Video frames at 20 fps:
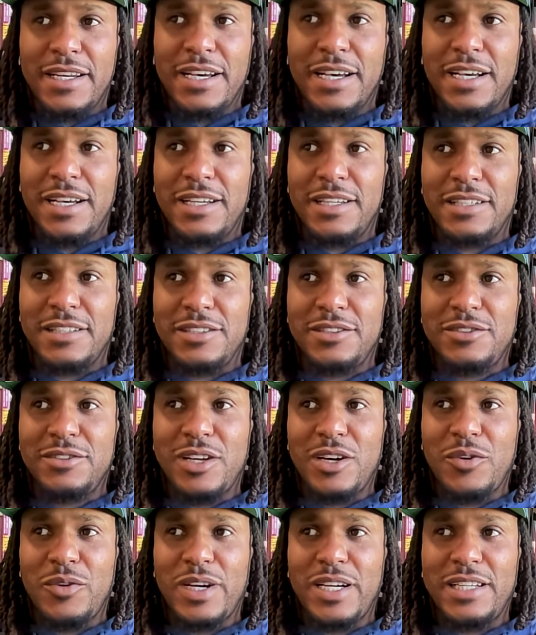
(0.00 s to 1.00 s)
uh, you
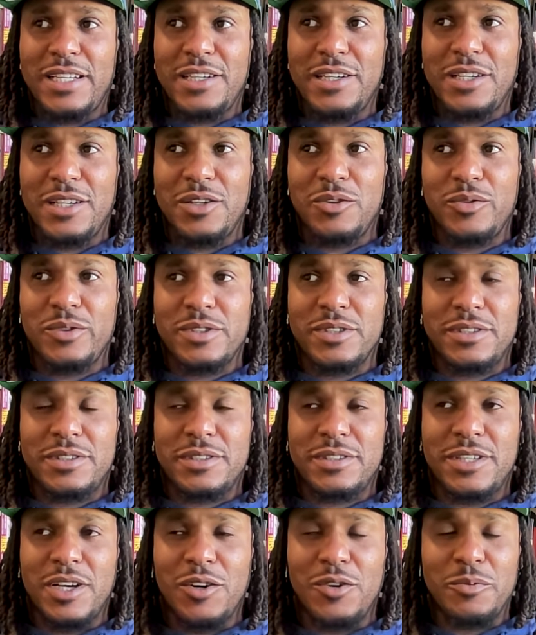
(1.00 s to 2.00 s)
know what? It, it, was
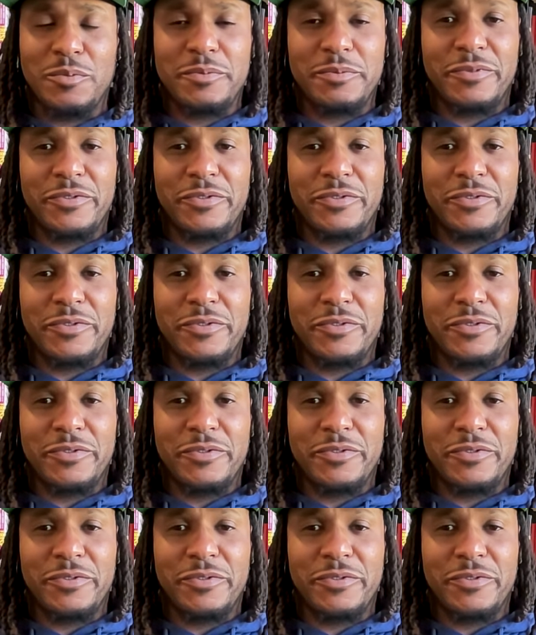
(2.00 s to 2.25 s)
dope